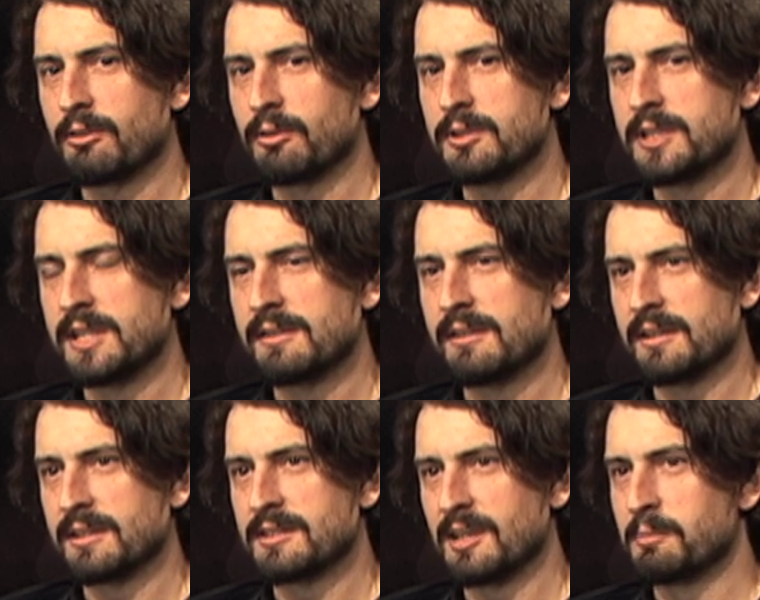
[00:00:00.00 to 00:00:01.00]
13
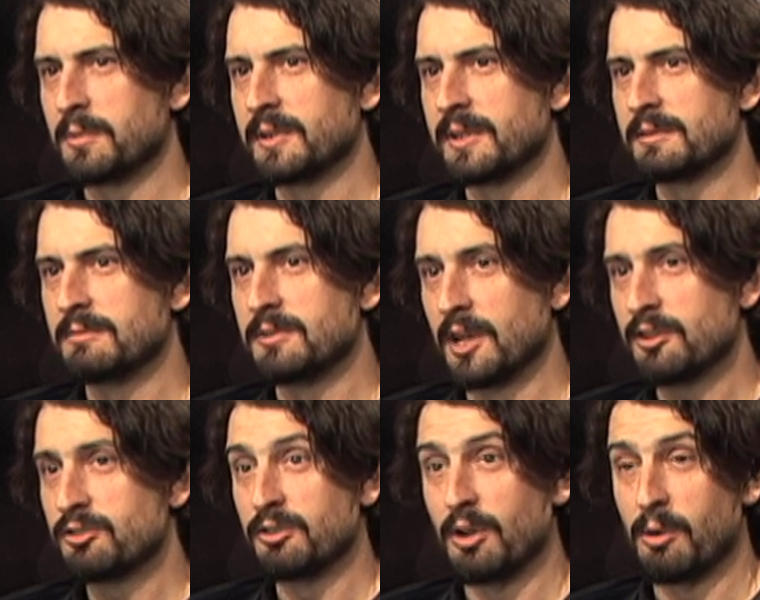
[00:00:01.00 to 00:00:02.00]
things Emily
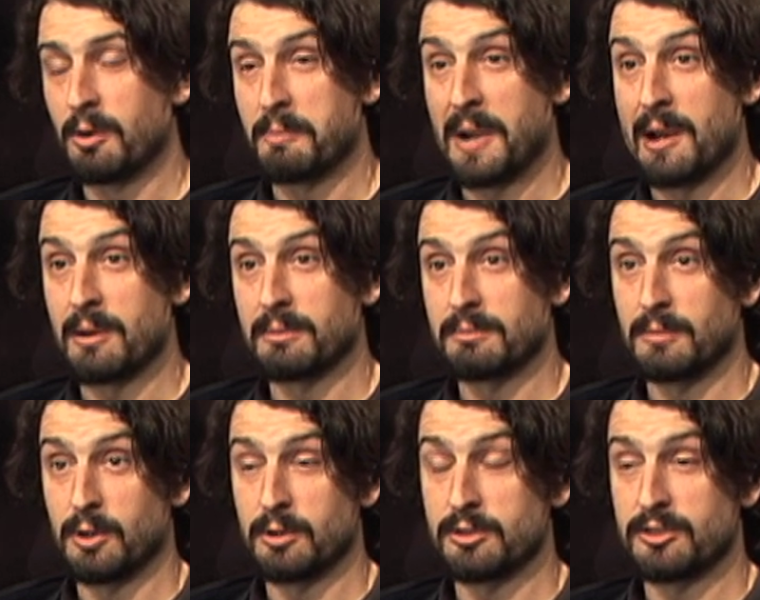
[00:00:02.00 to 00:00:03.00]
does know about
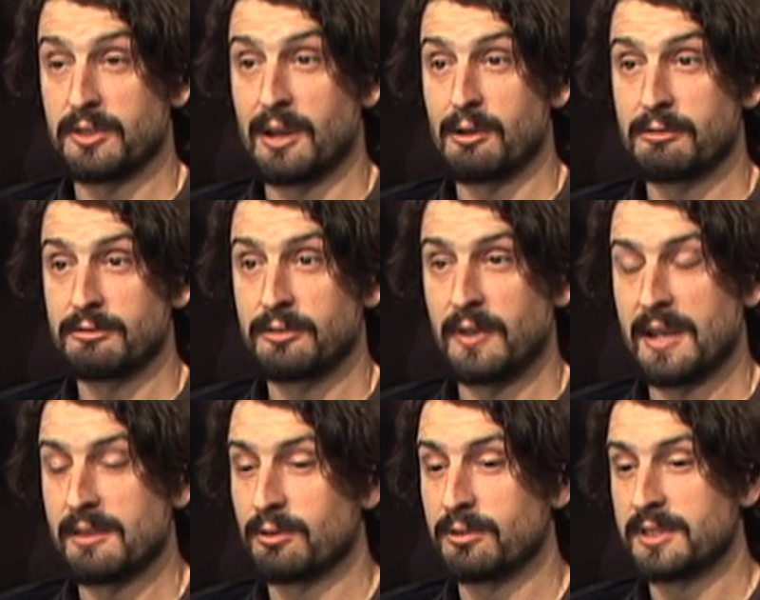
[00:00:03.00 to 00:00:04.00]
herself
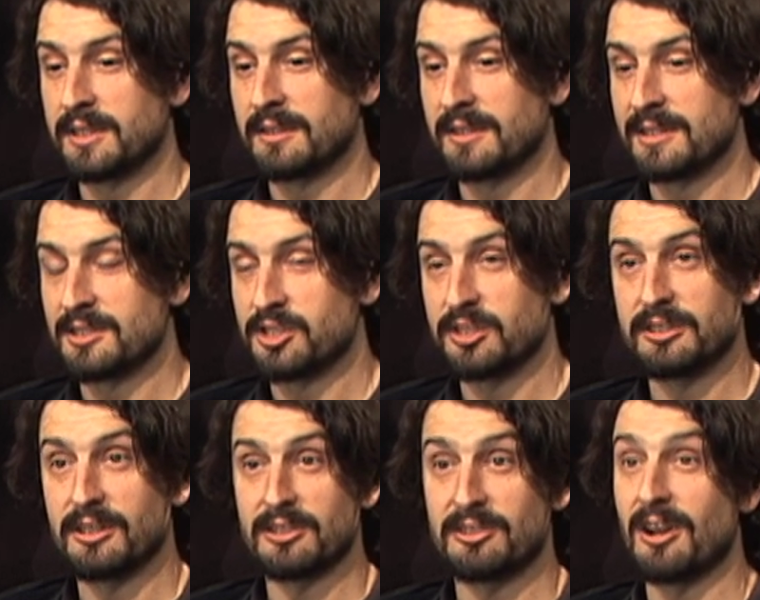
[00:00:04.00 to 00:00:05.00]
and 13 things she
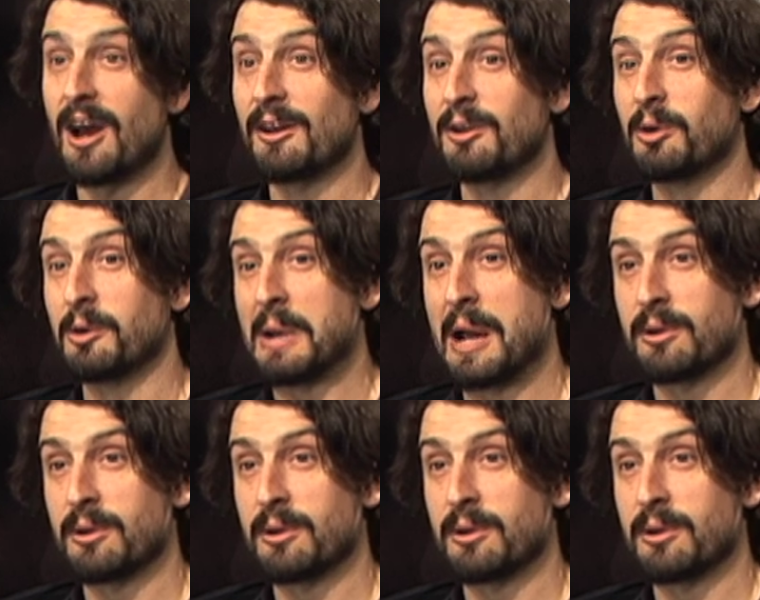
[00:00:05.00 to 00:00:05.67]
does not know about